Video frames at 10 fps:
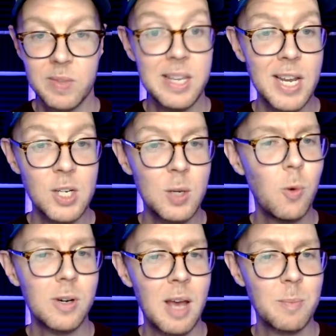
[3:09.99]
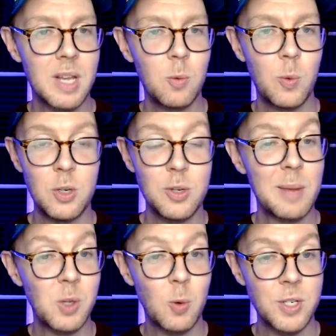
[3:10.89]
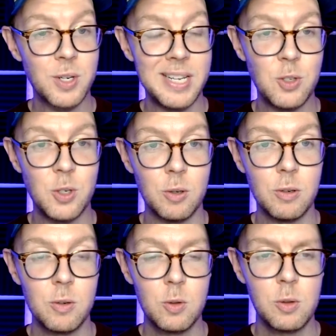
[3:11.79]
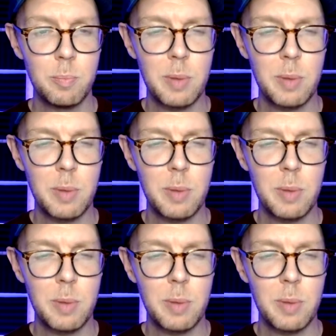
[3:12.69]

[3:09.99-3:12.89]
is actually what comes up when you type the question into Google,